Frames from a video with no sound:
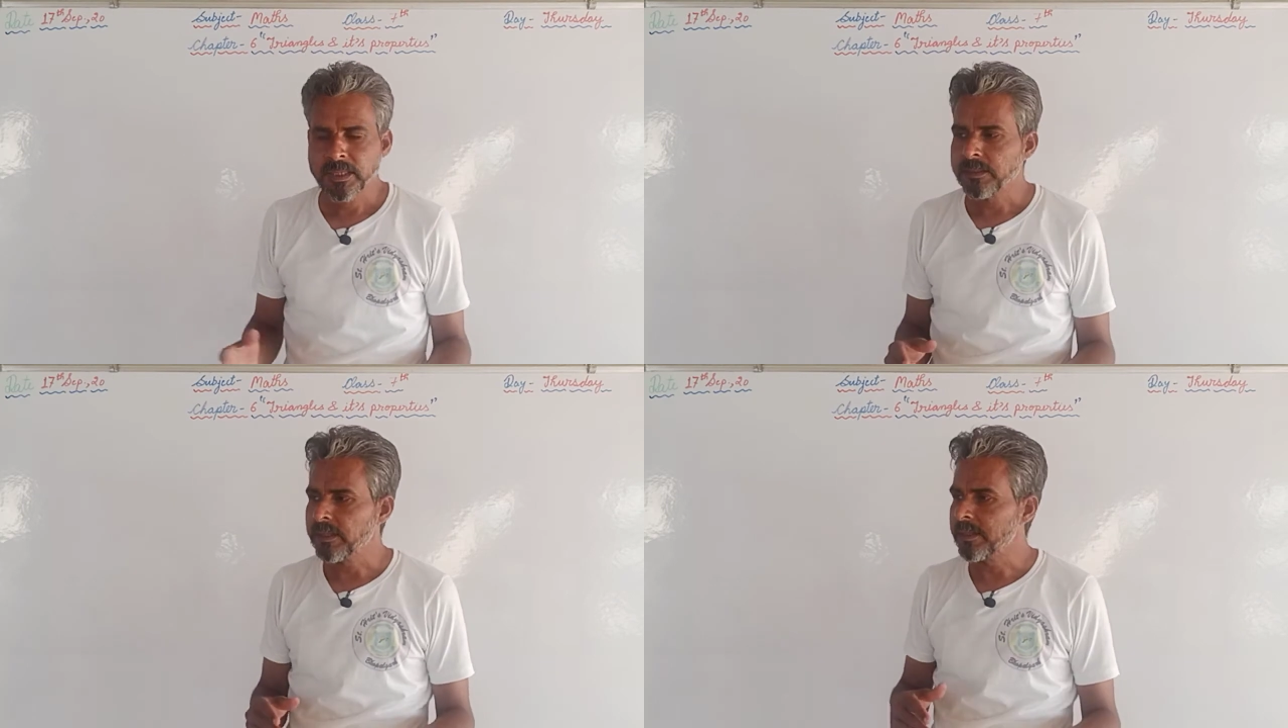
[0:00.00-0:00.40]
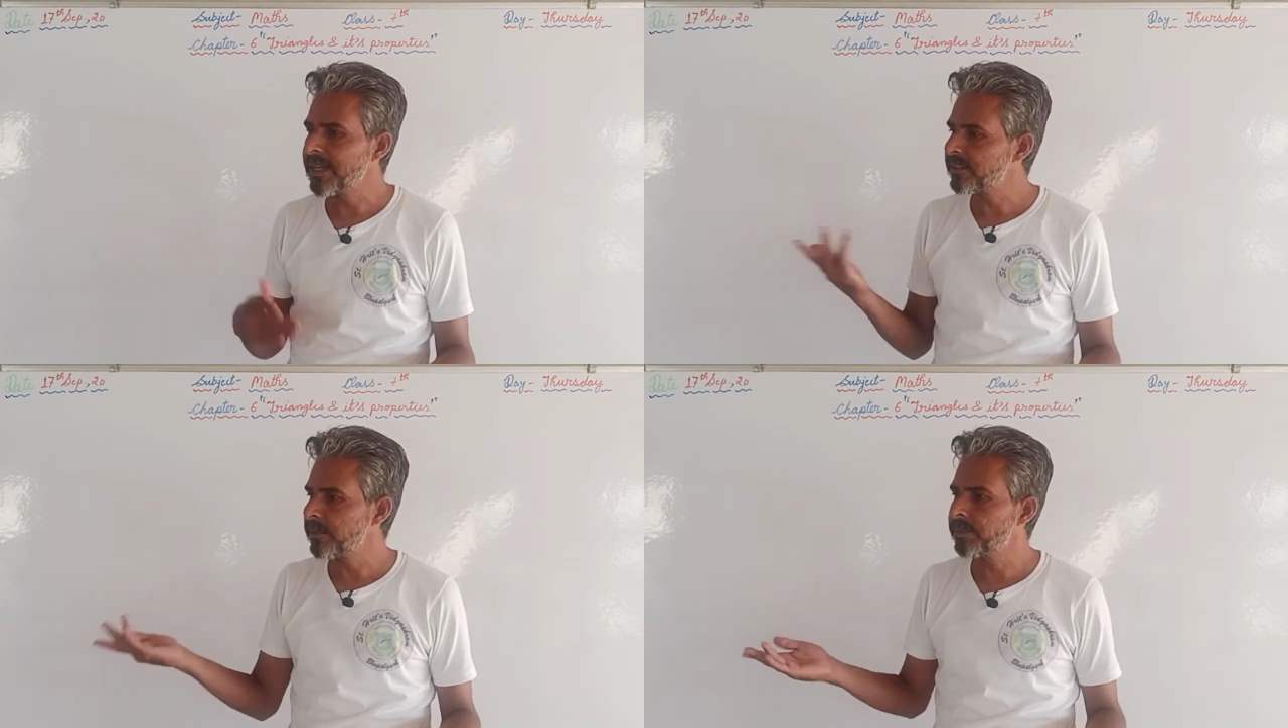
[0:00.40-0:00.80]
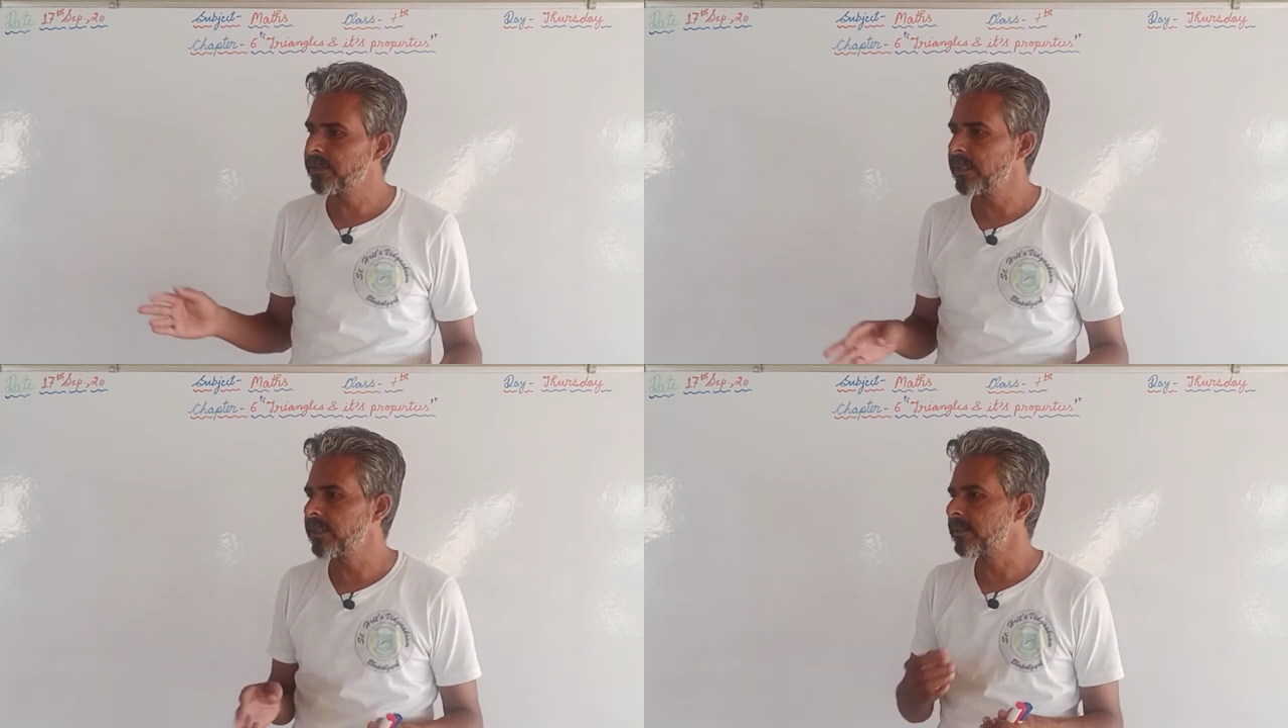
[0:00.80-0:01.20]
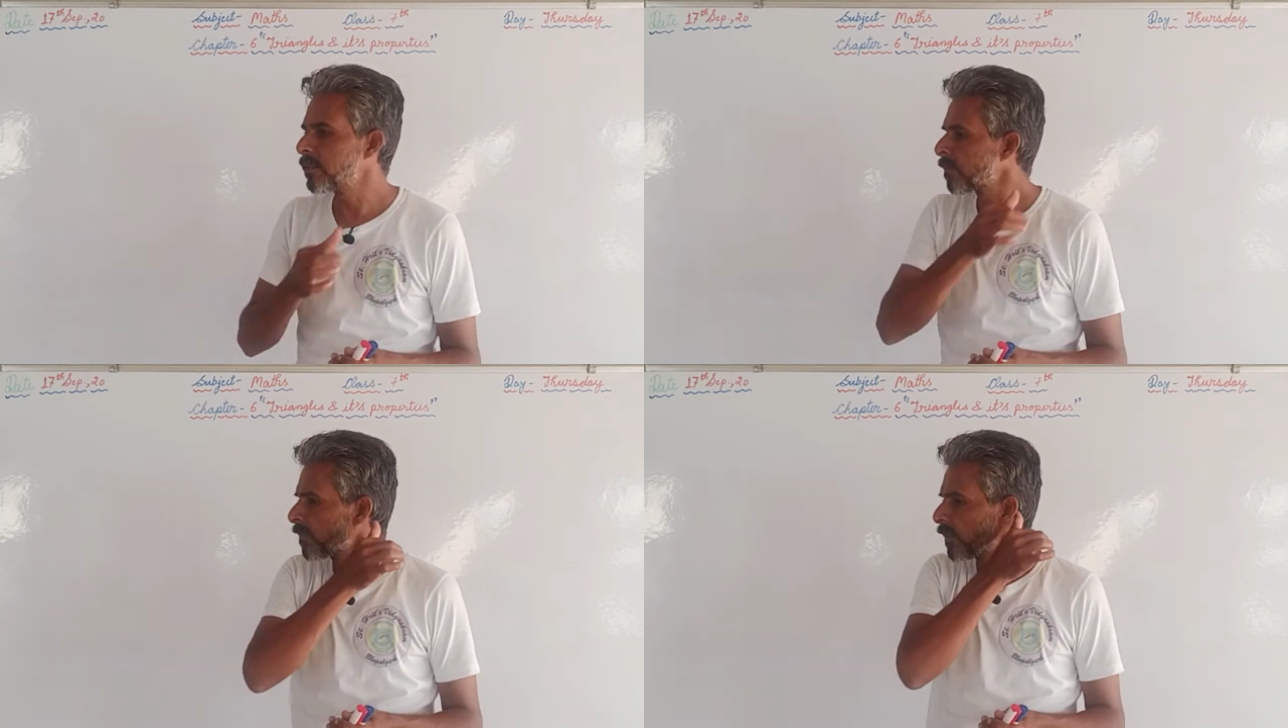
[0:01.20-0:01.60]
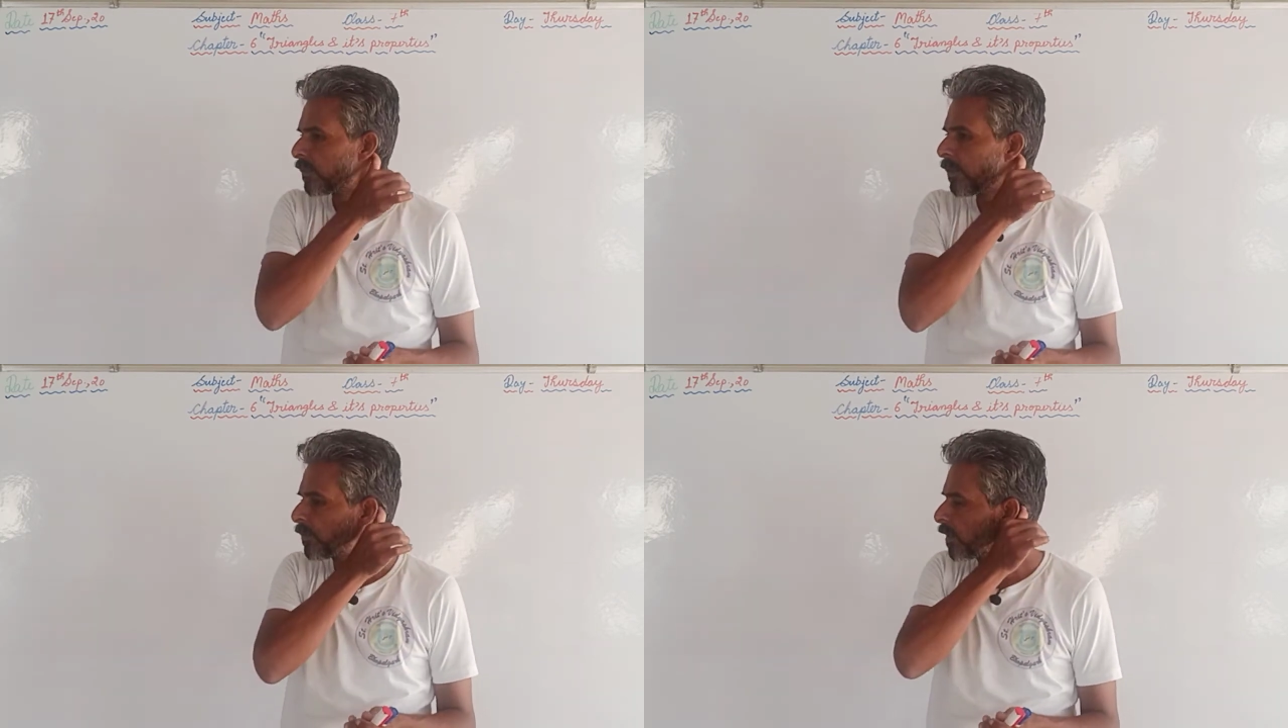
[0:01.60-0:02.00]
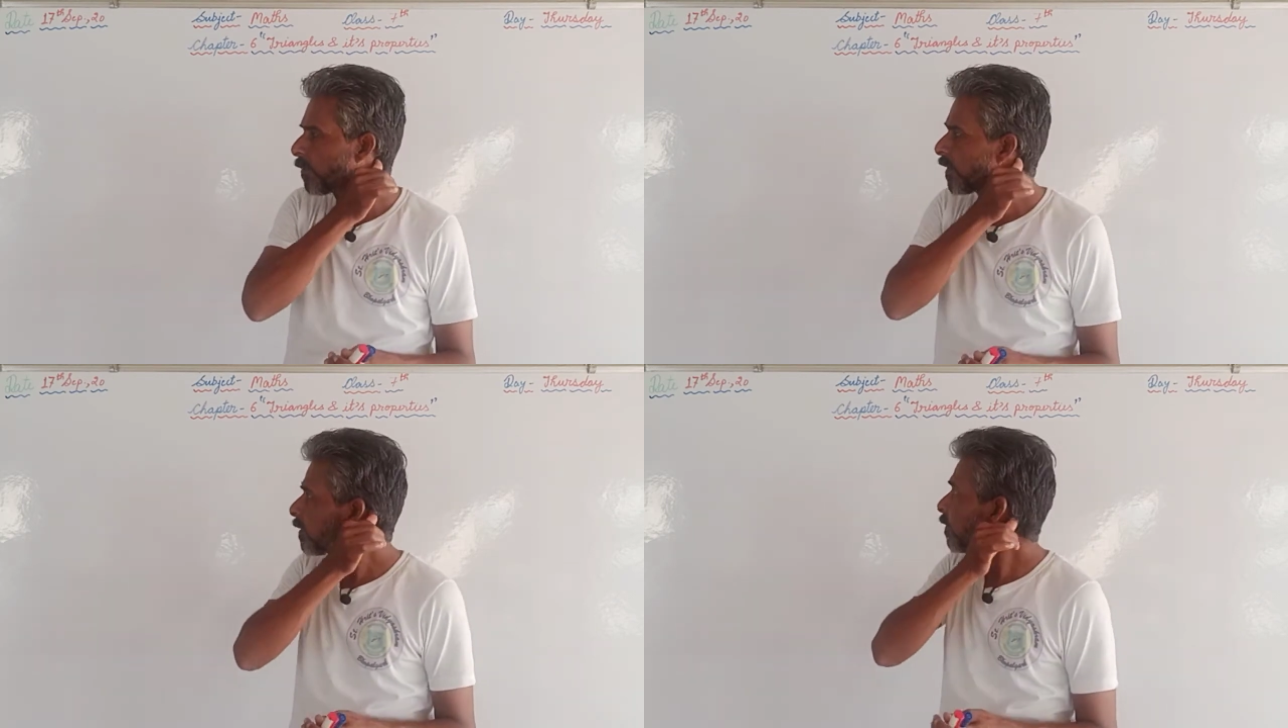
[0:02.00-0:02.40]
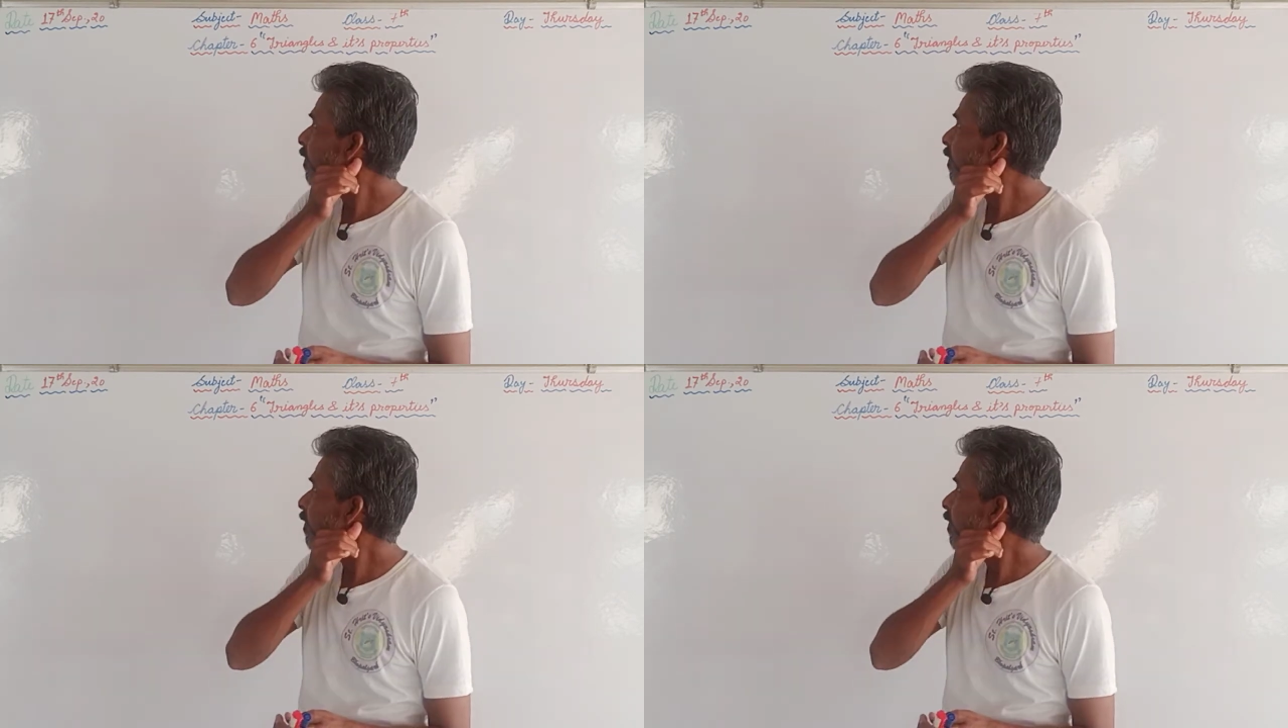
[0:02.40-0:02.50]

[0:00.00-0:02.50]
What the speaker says: the next chapter, that is chapter number